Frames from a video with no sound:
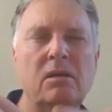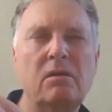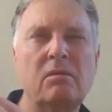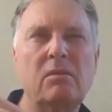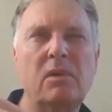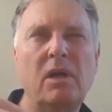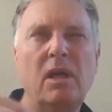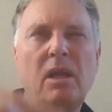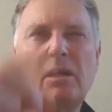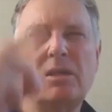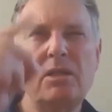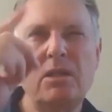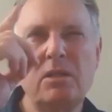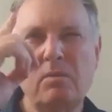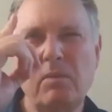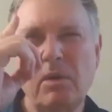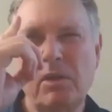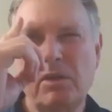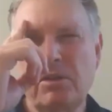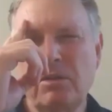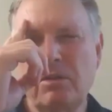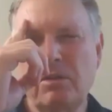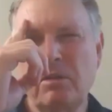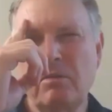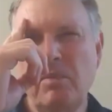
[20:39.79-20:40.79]
Well, I just
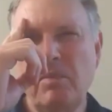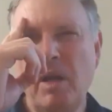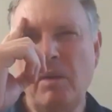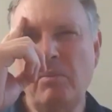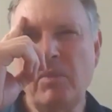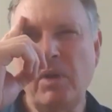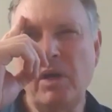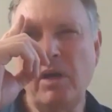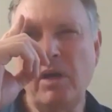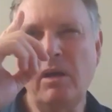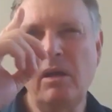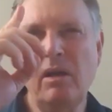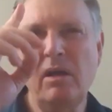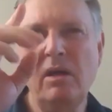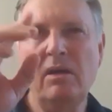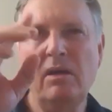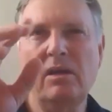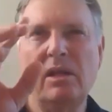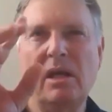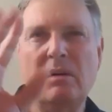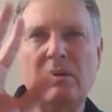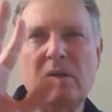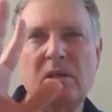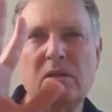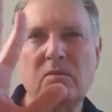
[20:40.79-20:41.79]
want you to remember
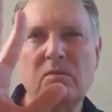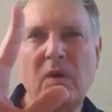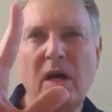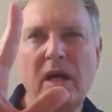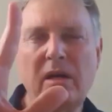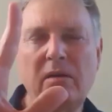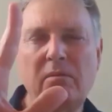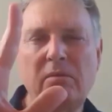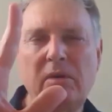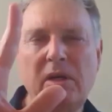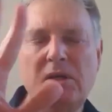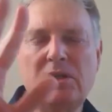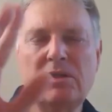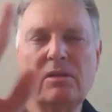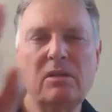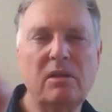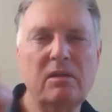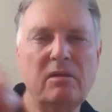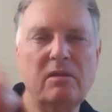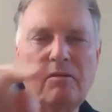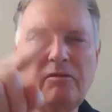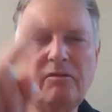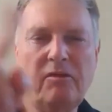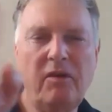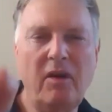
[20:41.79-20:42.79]
there was one original
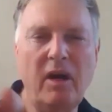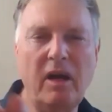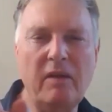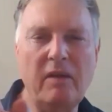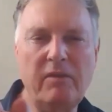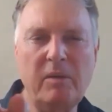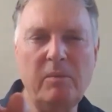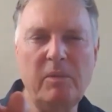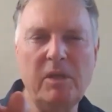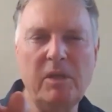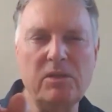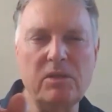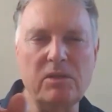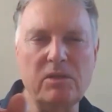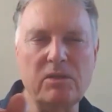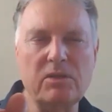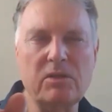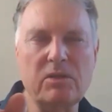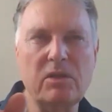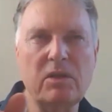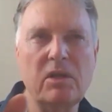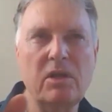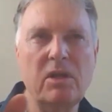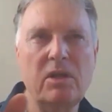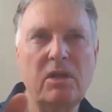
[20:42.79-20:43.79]
and 5 images.
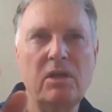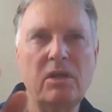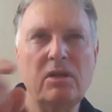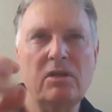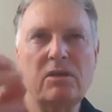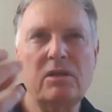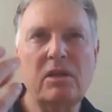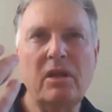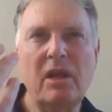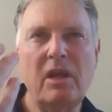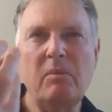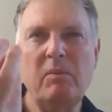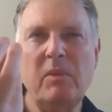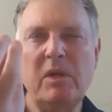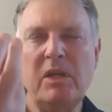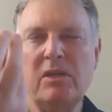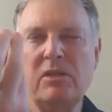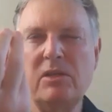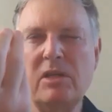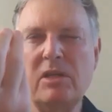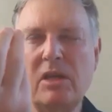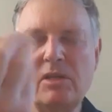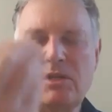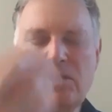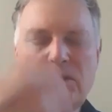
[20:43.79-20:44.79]
So that means
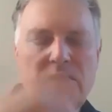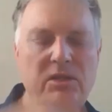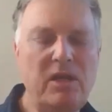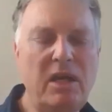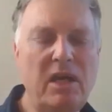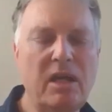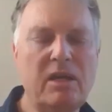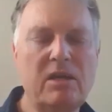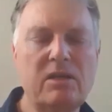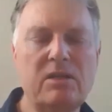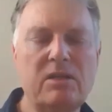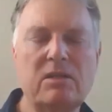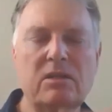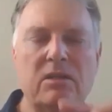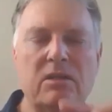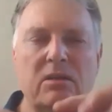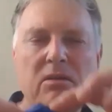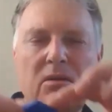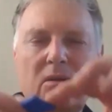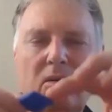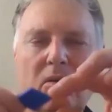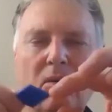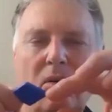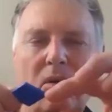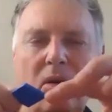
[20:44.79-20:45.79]
there's 6
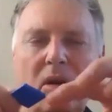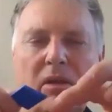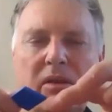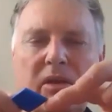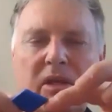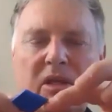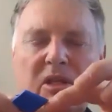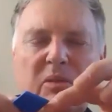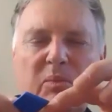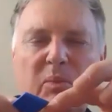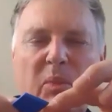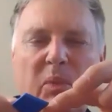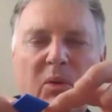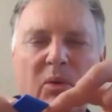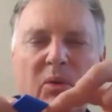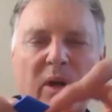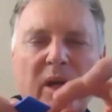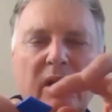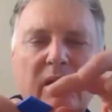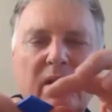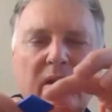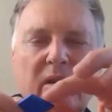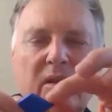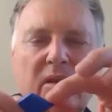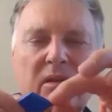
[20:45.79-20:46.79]
all at this point.